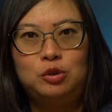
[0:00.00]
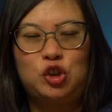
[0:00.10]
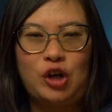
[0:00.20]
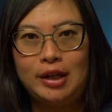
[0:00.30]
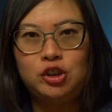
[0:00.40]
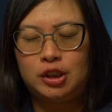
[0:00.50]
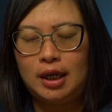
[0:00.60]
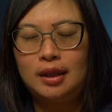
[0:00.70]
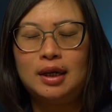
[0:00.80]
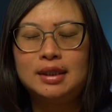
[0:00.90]
drenched
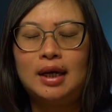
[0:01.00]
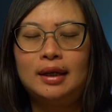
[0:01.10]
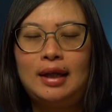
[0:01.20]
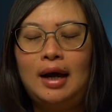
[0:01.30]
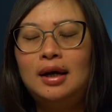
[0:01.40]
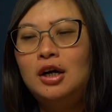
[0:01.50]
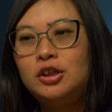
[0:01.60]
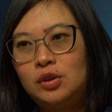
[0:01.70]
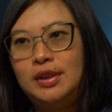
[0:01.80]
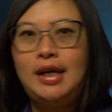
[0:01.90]
and things like that.
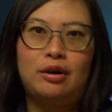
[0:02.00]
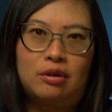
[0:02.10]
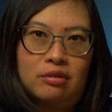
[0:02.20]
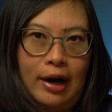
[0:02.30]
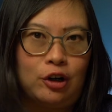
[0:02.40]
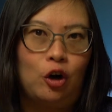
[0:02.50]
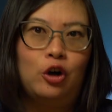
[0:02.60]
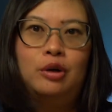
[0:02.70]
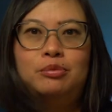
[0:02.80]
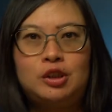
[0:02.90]
So Xie ran
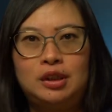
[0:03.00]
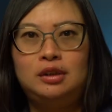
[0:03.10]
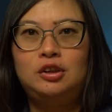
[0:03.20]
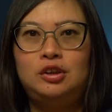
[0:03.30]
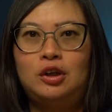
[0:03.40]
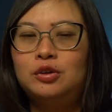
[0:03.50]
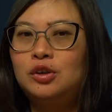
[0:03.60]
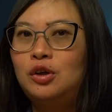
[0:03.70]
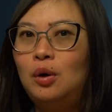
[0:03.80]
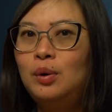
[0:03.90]
home to
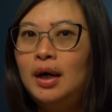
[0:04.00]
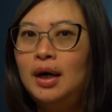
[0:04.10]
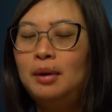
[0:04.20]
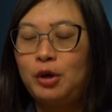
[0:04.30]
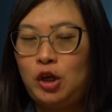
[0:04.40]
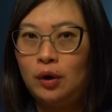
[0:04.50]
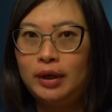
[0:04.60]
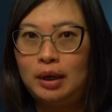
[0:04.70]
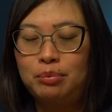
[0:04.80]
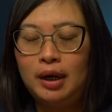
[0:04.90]
go procure
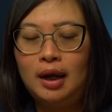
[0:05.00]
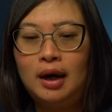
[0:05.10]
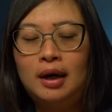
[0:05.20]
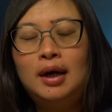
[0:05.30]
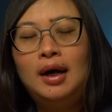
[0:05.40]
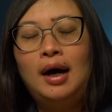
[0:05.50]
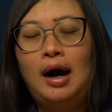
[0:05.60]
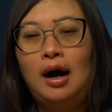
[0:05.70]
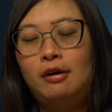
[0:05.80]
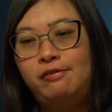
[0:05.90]
an umbrella.
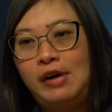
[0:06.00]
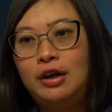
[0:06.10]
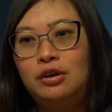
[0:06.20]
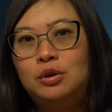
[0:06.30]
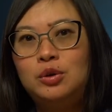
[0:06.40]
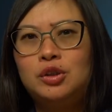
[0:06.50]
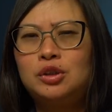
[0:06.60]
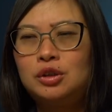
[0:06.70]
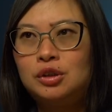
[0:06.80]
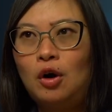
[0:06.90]
Fan, who's
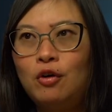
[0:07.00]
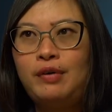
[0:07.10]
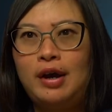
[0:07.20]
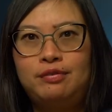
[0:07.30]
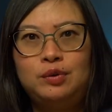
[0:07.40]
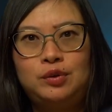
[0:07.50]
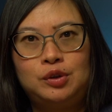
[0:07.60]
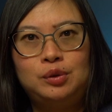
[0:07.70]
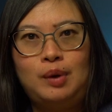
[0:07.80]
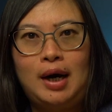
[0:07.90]
so faithful
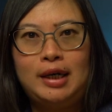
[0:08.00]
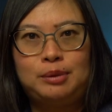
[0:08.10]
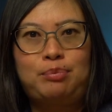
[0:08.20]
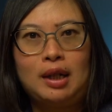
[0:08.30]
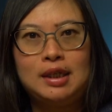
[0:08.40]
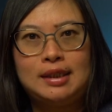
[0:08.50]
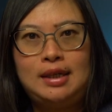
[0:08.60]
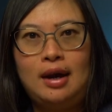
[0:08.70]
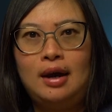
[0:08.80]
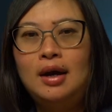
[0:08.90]
to his brother
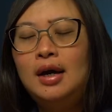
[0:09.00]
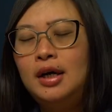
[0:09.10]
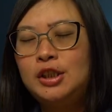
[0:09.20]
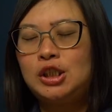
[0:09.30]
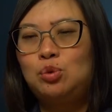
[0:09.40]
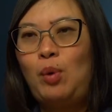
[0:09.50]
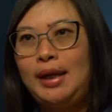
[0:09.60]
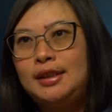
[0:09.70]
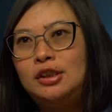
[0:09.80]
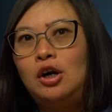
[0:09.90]
Xie, just
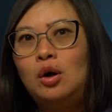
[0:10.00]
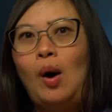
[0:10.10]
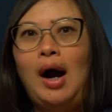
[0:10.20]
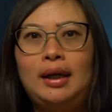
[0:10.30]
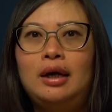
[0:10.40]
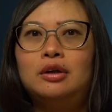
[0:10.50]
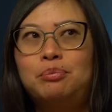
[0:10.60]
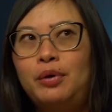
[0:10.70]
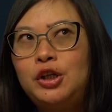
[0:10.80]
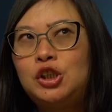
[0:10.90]
waits quietly on the
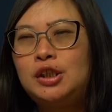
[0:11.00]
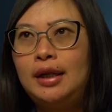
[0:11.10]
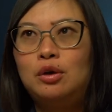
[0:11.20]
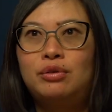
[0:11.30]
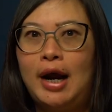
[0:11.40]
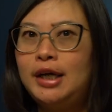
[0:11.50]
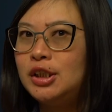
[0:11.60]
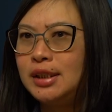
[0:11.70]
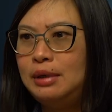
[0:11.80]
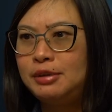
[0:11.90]
bridge, and the rain
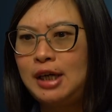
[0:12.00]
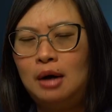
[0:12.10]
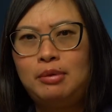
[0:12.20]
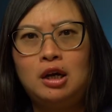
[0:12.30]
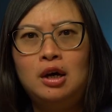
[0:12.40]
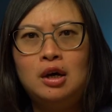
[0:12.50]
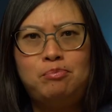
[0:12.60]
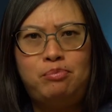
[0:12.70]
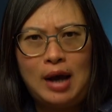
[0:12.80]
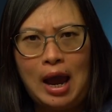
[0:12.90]
just keeps coming,
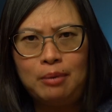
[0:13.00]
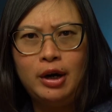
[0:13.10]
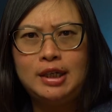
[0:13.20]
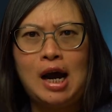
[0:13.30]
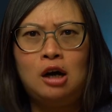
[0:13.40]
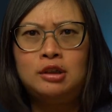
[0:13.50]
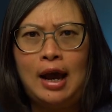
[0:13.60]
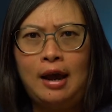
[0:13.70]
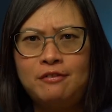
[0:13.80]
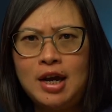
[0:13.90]
hammering down
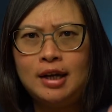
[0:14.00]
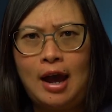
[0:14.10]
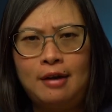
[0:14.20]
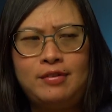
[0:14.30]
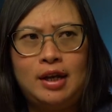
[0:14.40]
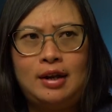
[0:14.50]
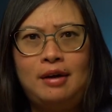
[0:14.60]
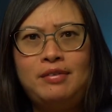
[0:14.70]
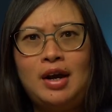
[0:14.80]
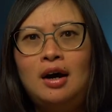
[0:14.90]
heavier and heavier and
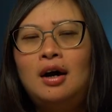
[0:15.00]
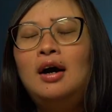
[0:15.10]
heavier.